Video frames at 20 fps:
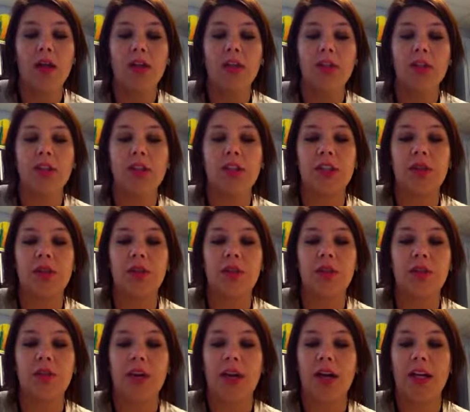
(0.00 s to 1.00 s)
She
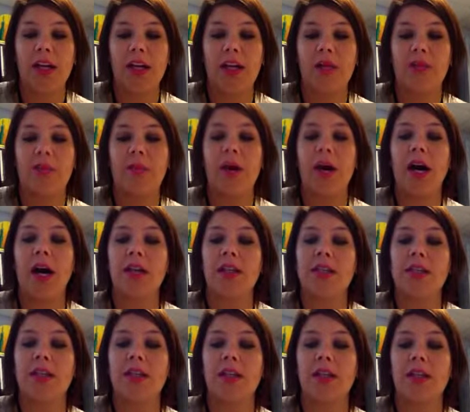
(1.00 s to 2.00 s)
provided
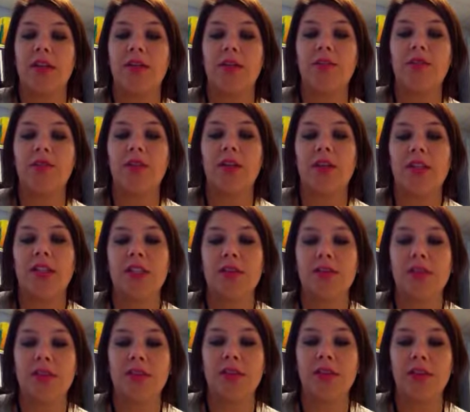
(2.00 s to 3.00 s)
positive,
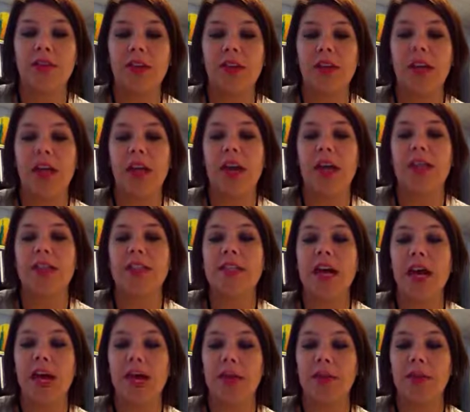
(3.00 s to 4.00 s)
specific, and
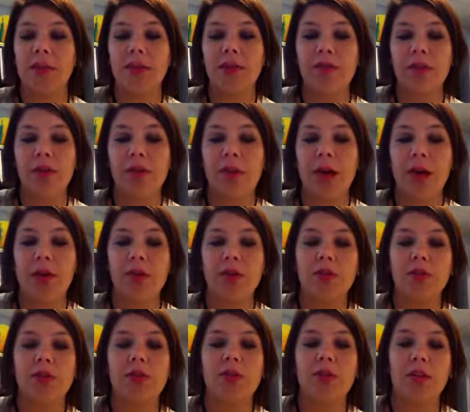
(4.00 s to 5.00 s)
timely feedback, which
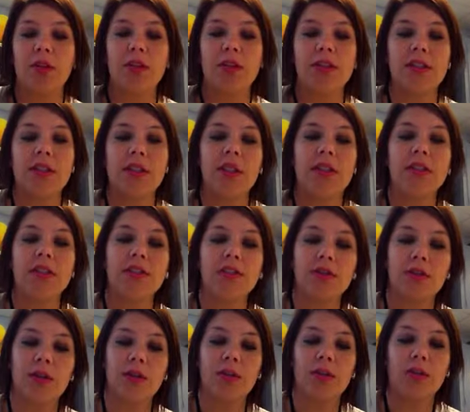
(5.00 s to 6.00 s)
results in
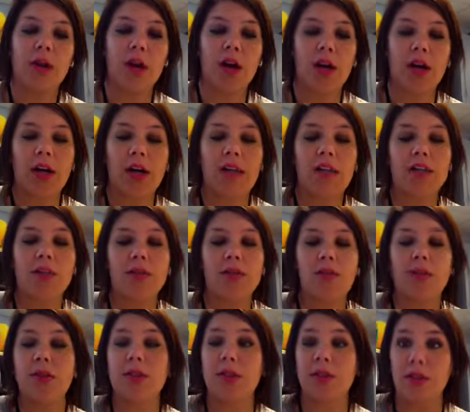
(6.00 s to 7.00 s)
student progress
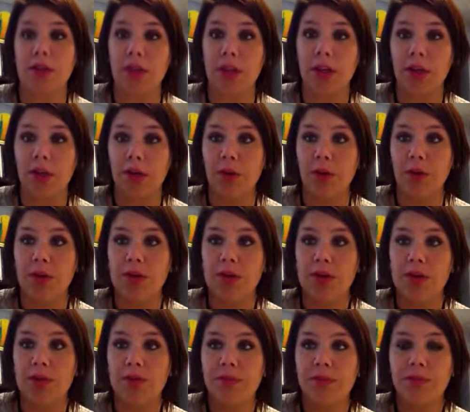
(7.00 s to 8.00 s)
towards learning goals.